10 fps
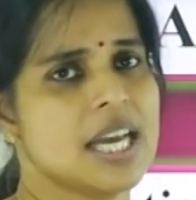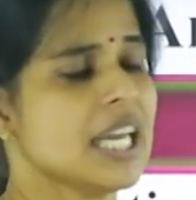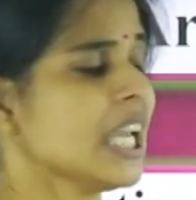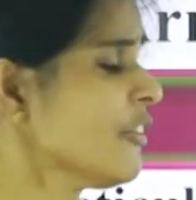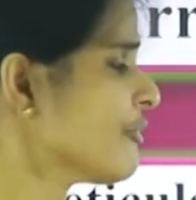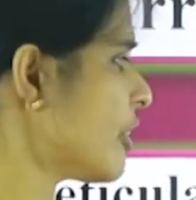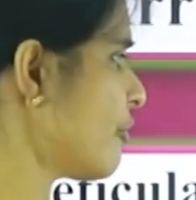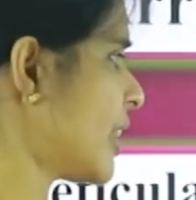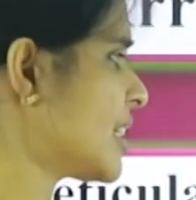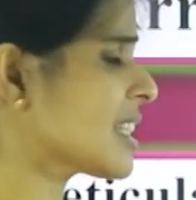If the
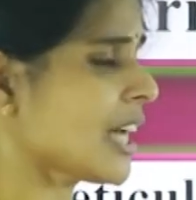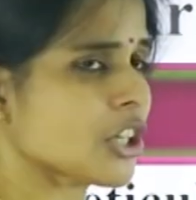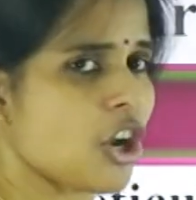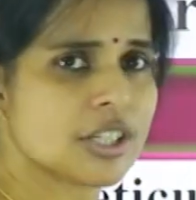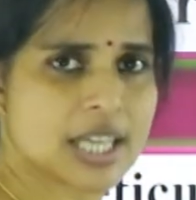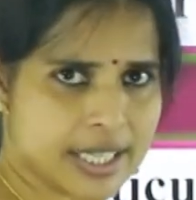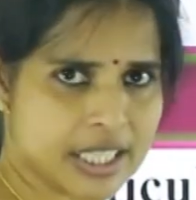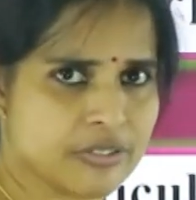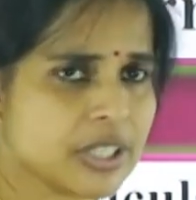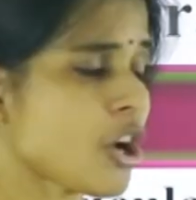veins are not
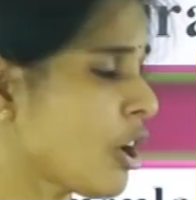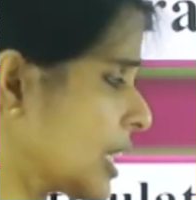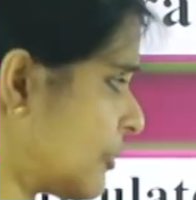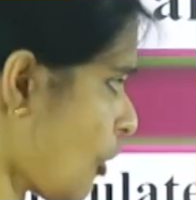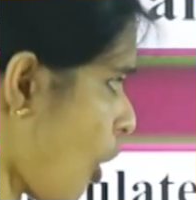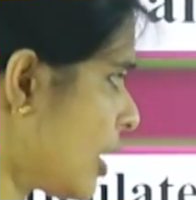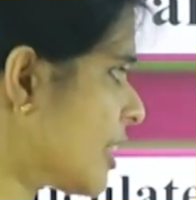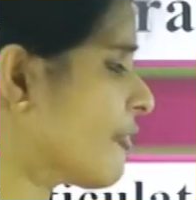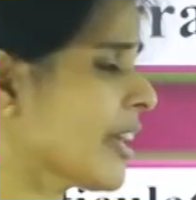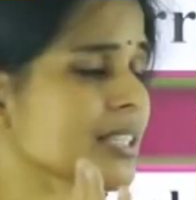uneven, or if all
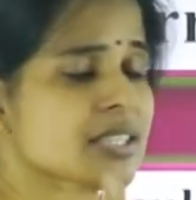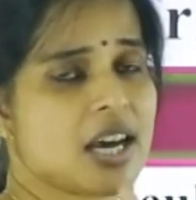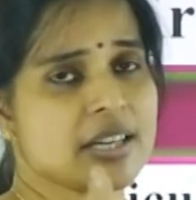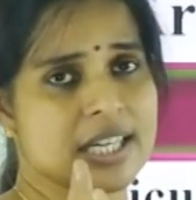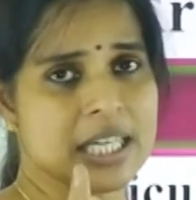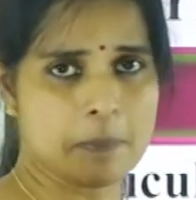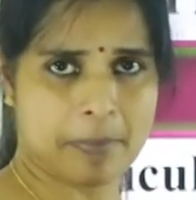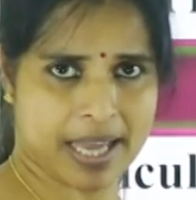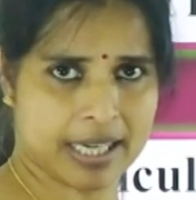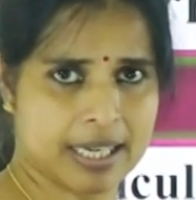the veins are running
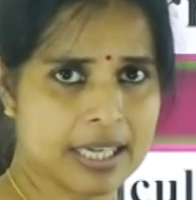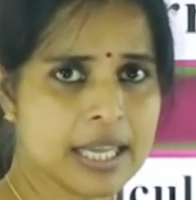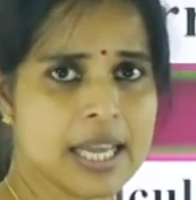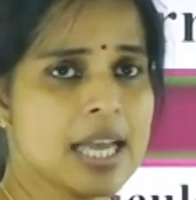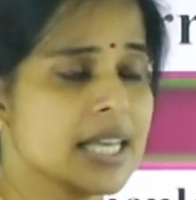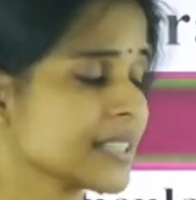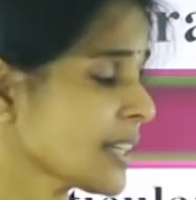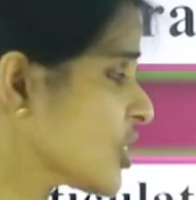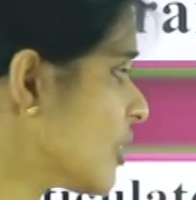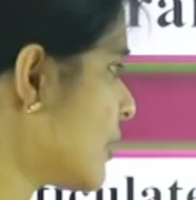parallel,
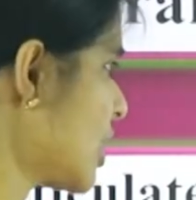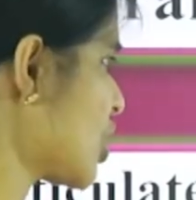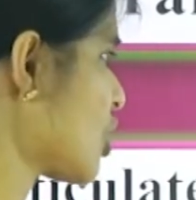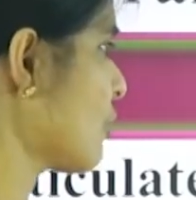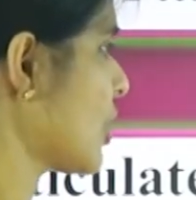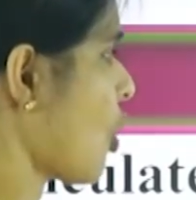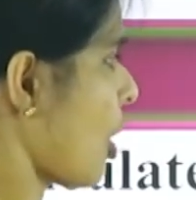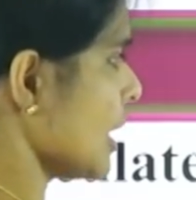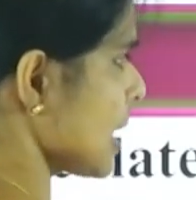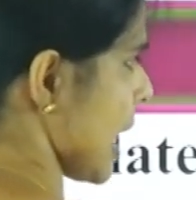such a venation we call it